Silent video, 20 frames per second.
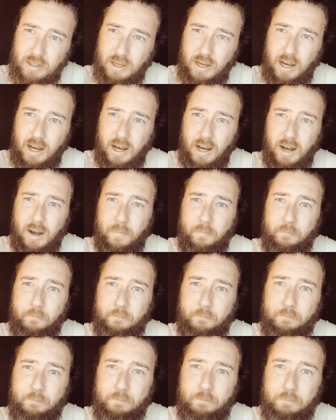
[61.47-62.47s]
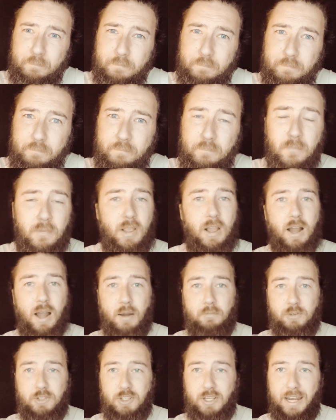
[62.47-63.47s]
I'm
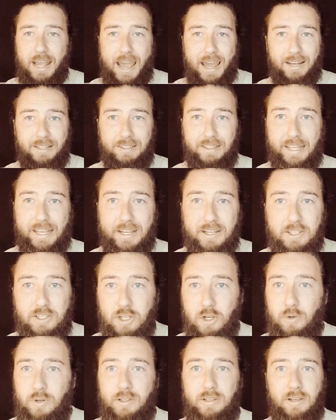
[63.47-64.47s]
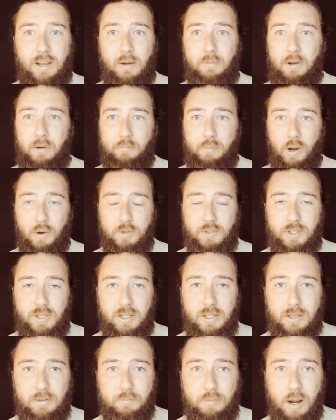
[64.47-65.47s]
just going to add a link to it. I'm going to post
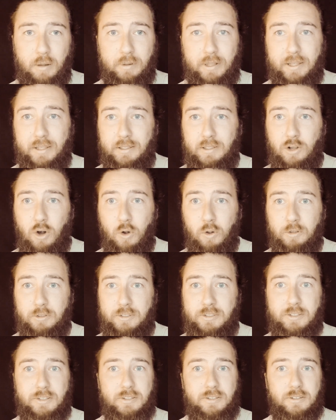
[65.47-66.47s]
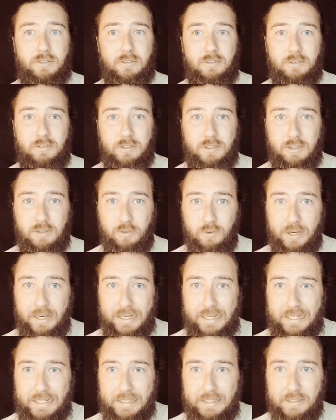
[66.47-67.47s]
it, probably
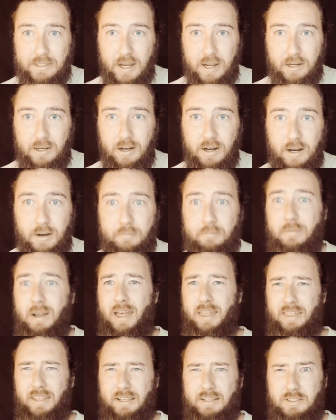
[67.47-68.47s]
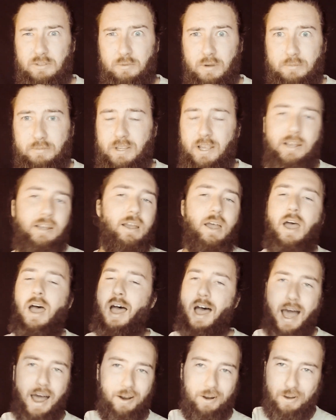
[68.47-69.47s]
Colts3D.com, I think is the website.
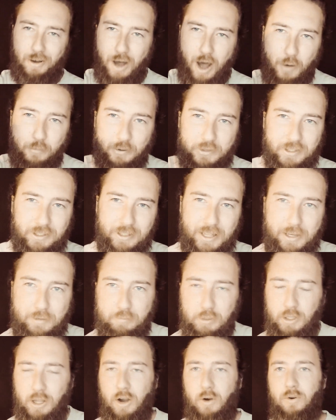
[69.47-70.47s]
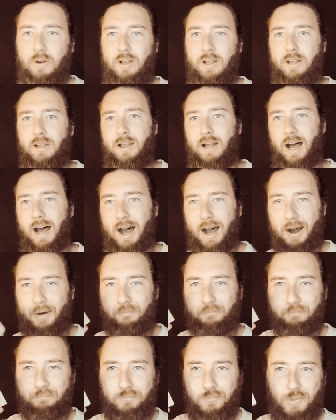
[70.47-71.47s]
I don't know. I'll put the link below.
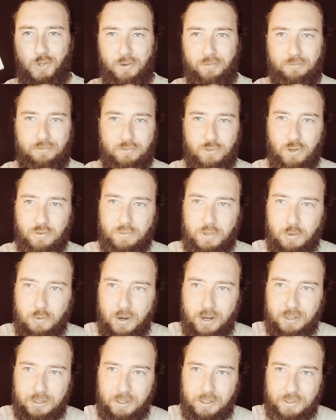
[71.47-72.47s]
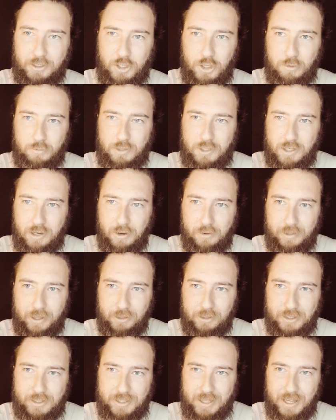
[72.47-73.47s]
So if you want a little tombstone that
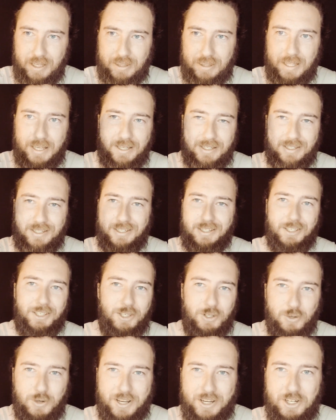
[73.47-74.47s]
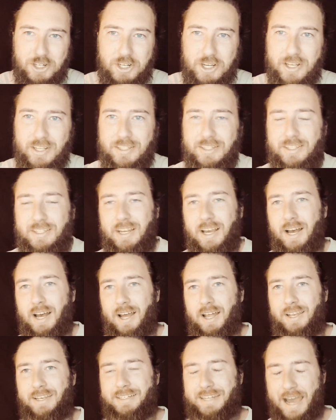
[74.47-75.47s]
looks like this, you can just
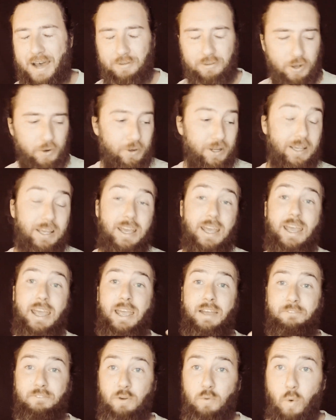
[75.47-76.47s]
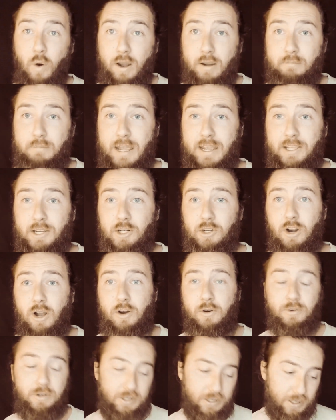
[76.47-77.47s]
download it. If you want to make your
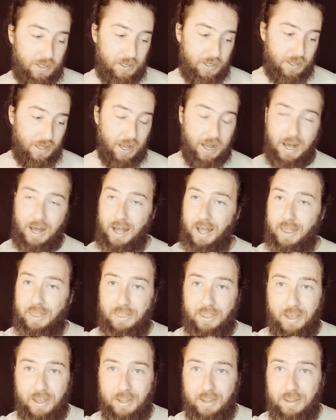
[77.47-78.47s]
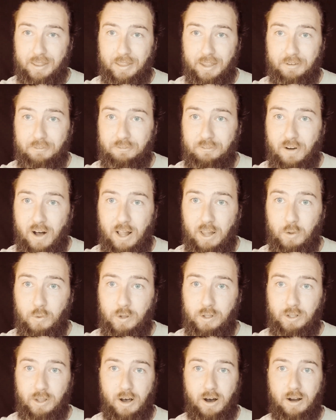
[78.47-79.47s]
own, then follow
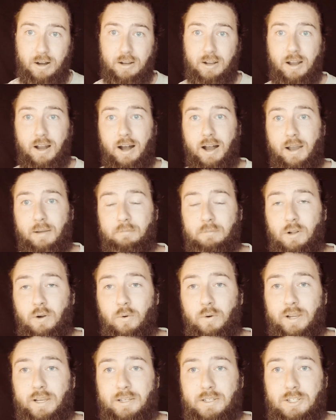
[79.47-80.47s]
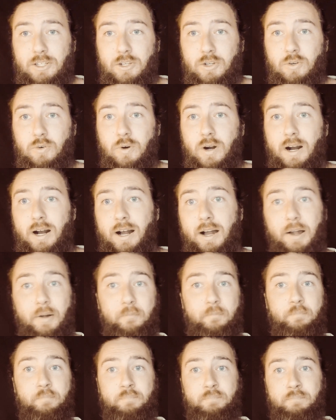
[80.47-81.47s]
along. I'm going to,
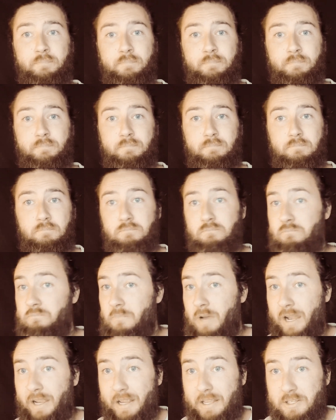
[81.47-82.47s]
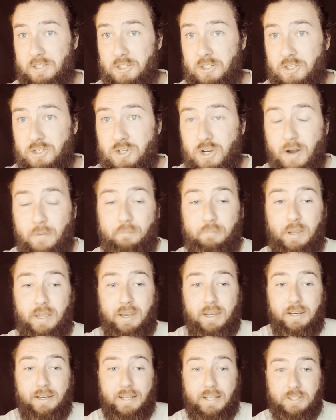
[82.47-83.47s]
I guess, just jump
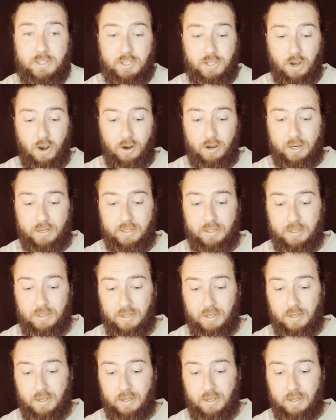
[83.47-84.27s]
in and get started.